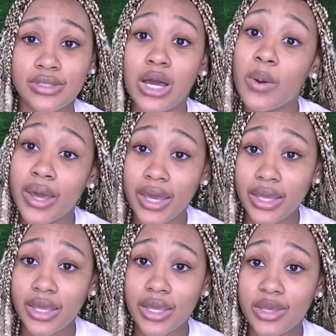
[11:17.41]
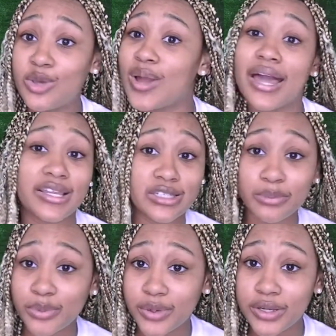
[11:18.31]
Okay? You got the
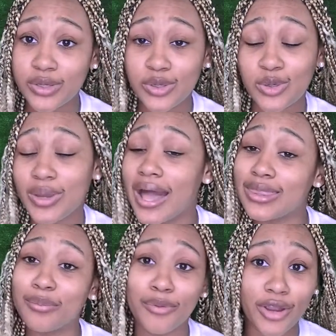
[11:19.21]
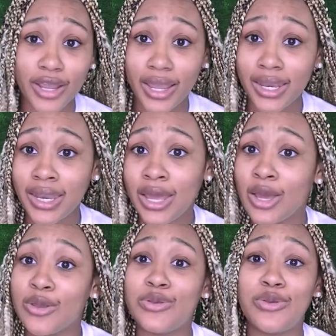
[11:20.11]
support. You got the bread.
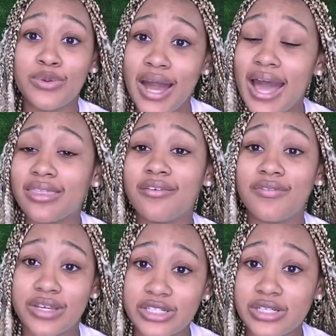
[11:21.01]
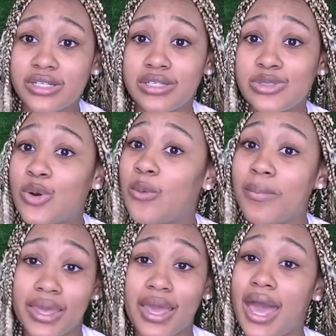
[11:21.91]
You got the vision. So
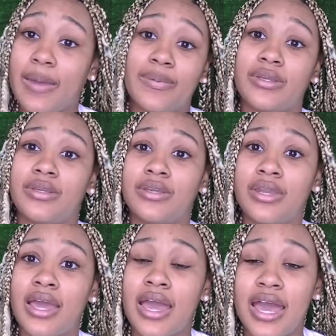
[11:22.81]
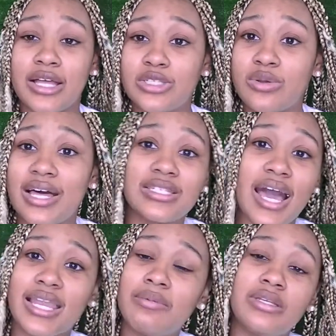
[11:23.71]
make it happen. And so that's
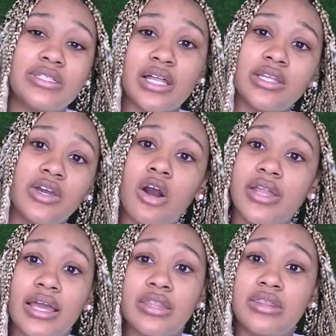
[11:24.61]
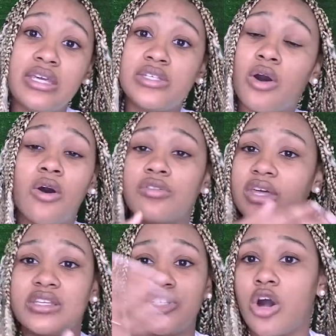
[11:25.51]
kind of me just telling y'all, like, these are all
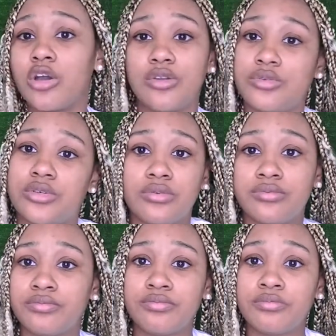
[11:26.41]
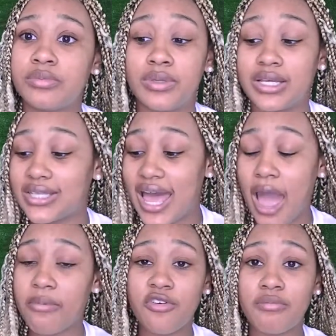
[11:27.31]
things that y'all can do too. Because that
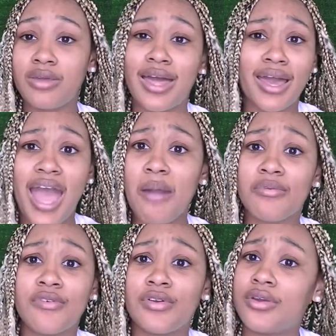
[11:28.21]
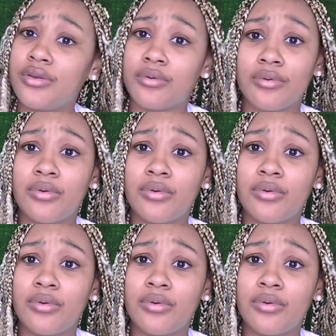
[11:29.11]
happened for me. That could happen for you.